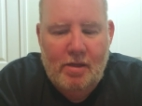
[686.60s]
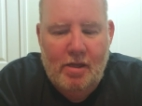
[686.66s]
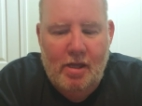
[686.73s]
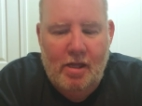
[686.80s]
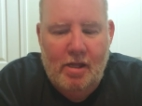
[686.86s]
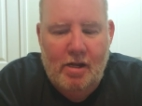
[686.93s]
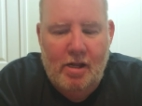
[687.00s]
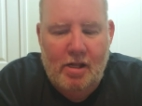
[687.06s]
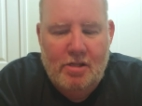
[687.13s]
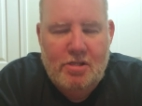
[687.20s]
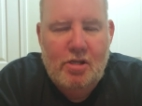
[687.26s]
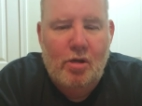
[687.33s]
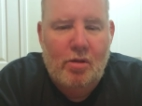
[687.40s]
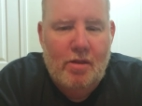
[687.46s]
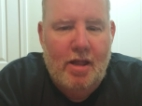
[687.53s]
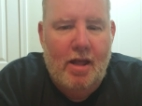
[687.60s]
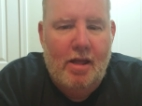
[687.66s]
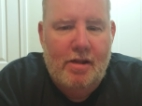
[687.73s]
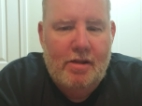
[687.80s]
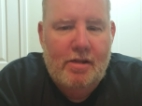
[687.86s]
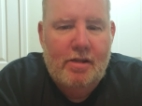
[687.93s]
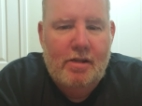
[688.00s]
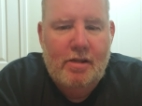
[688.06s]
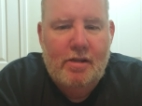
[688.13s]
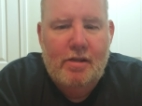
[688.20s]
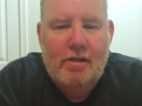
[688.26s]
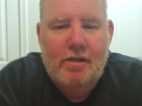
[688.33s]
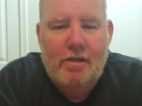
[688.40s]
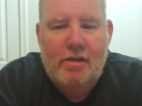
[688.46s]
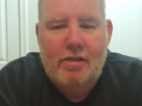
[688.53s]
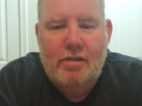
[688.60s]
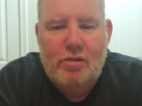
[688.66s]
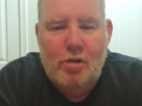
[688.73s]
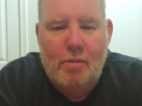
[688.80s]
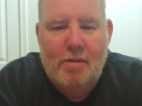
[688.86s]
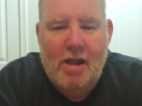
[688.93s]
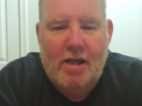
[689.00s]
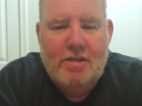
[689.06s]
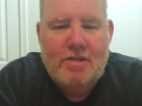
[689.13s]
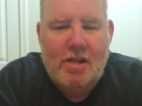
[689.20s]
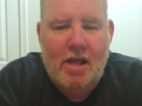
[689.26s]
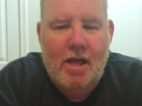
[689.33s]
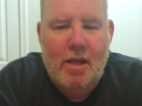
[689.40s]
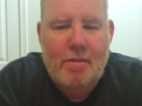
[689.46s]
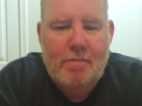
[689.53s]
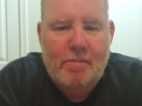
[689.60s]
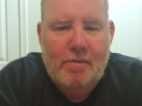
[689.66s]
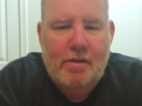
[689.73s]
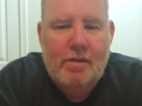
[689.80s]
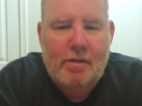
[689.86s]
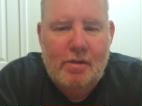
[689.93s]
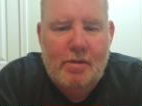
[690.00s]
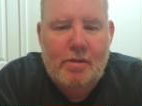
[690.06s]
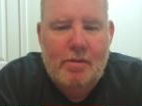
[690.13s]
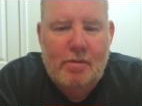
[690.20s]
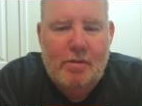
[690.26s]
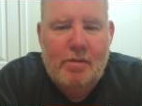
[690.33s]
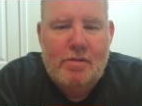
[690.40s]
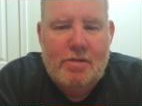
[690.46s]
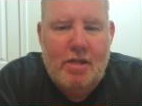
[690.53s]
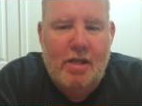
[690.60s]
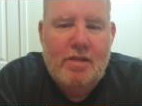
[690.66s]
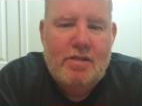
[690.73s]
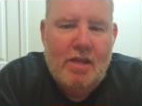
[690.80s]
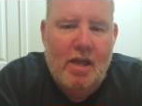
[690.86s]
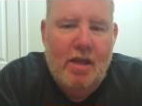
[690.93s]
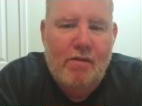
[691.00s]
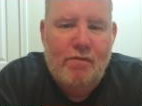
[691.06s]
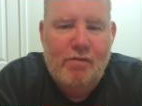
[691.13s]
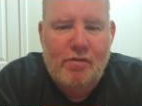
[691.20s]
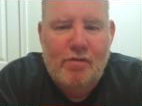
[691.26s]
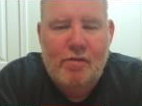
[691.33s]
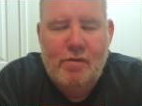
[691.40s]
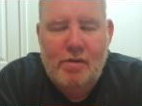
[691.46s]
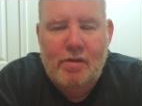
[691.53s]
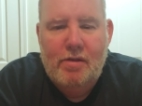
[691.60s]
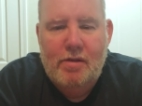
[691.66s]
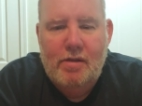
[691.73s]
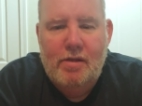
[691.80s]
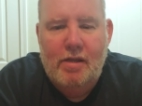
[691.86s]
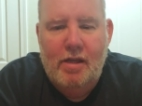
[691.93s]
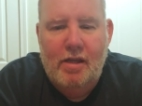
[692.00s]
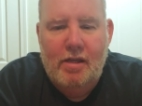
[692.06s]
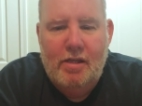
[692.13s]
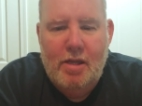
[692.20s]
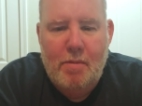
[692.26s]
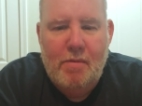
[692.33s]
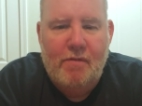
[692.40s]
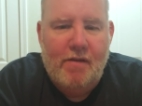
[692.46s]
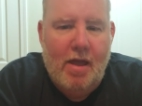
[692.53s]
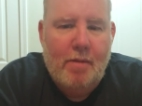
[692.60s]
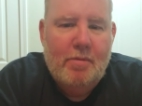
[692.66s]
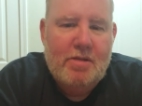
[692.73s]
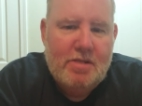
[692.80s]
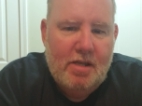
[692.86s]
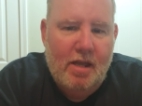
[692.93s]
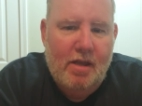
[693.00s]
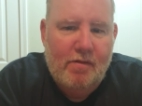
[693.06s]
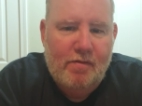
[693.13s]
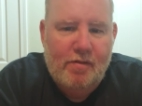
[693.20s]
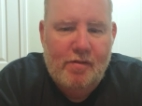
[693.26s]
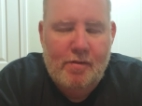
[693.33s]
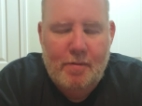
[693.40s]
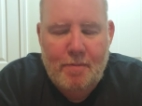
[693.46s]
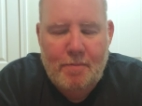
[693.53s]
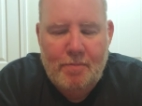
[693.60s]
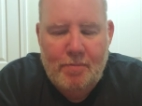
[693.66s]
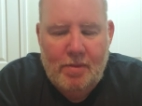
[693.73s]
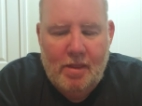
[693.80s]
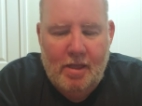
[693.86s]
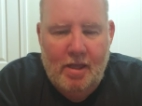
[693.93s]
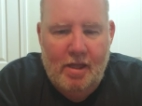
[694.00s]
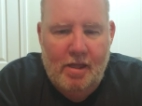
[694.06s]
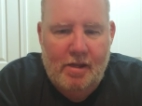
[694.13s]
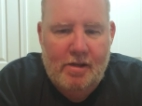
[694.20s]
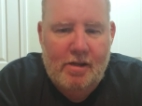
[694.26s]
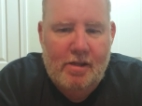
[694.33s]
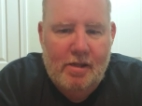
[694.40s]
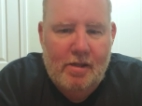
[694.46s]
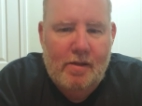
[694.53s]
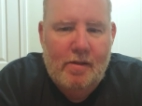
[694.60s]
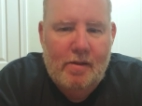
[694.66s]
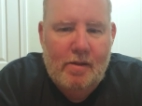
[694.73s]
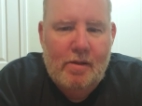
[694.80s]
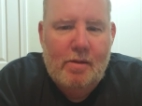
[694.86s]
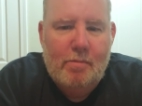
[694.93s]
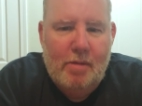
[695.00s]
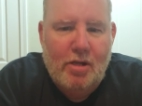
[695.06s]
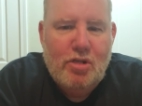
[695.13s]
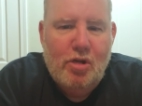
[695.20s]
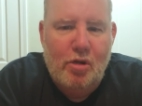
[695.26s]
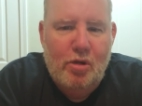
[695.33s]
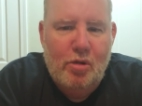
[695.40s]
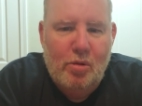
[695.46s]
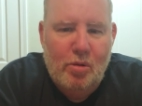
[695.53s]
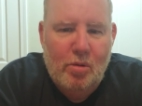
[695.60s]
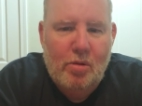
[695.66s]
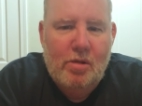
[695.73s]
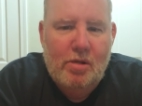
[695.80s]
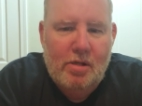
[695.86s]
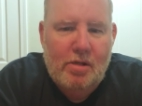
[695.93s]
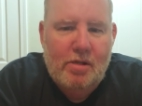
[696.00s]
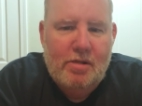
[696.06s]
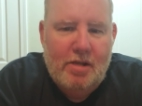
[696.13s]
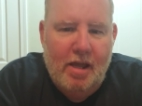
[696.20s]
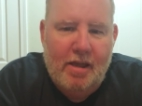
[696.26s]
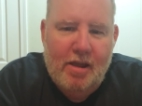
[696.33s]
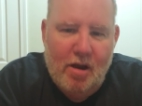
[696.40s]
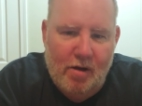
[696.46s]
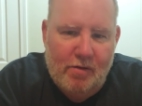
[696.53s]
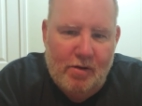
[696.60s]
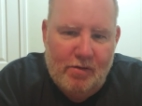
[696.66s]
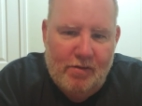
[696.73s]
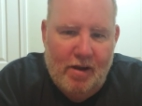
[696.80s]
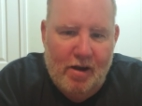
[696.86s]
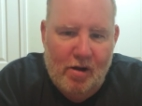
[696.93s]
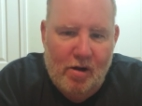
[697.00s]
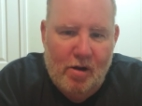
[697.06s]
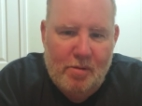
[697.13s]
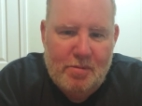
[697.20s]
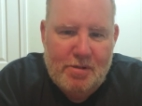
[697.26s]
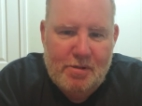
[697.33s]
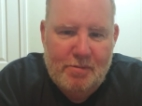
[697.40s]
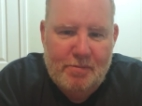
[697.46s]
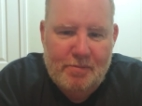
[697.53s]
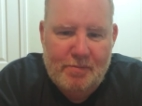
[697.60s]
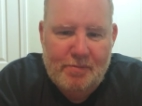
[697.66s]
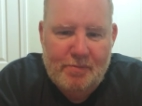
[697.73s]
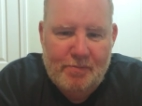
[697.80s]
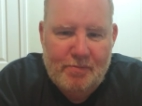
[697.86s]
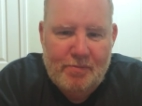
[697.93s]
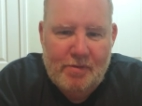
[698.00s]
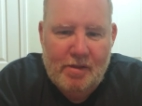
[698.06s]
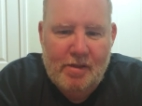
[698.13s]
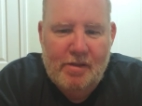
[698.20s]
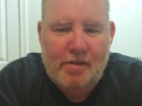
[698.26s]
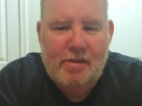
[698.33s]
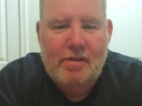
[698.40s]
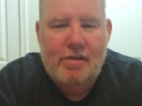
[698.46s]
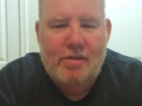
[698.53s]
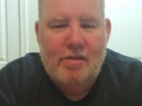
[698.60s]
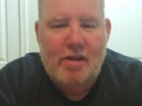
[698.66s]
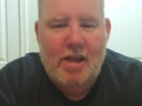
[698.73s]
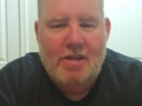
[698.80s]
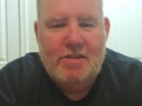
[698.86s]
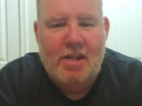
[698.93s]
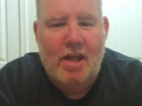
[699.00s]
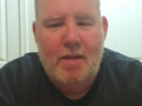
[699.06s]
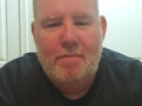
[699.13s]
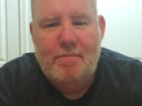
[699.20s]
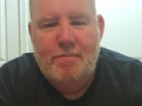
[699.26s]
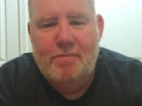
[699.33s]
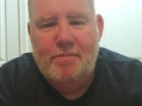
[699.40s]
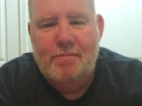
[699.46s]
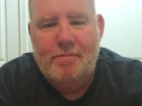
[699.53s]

And until then, until next time, stay safe and keep your family safe, and make sure you take care of your firearms. Until next time.